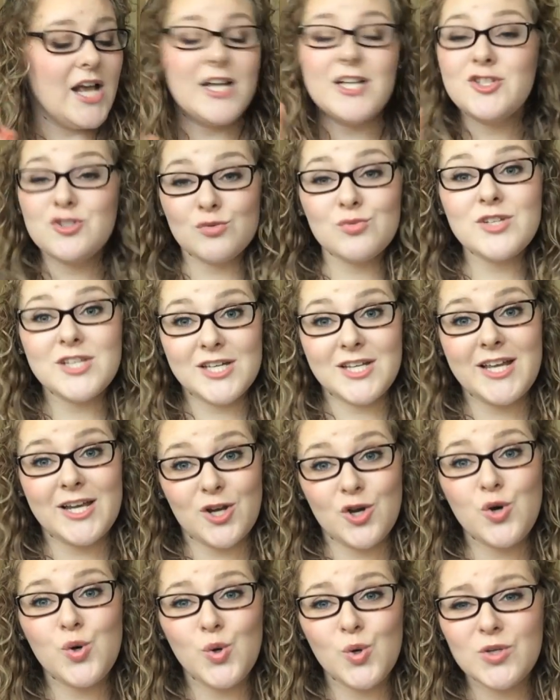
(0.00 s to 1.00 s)
It's really
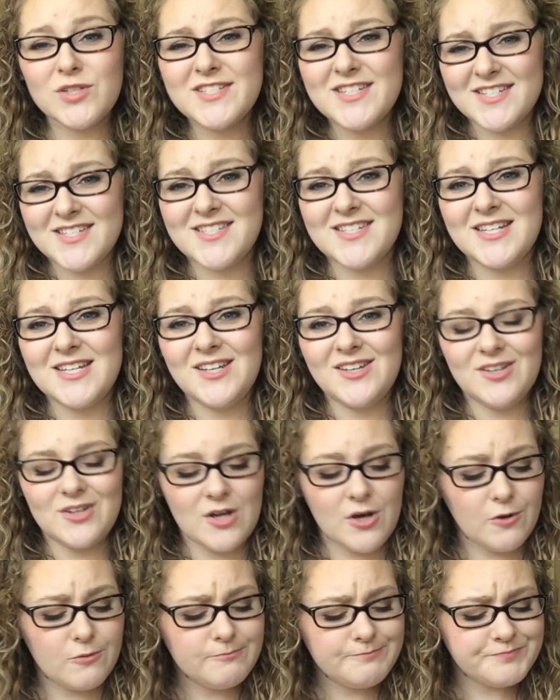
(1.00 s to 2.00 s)
like cool to see, you
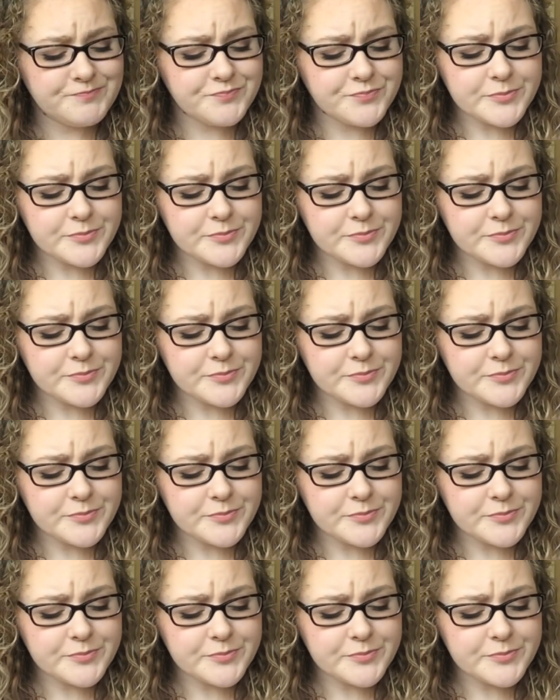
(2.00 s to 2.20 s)
know?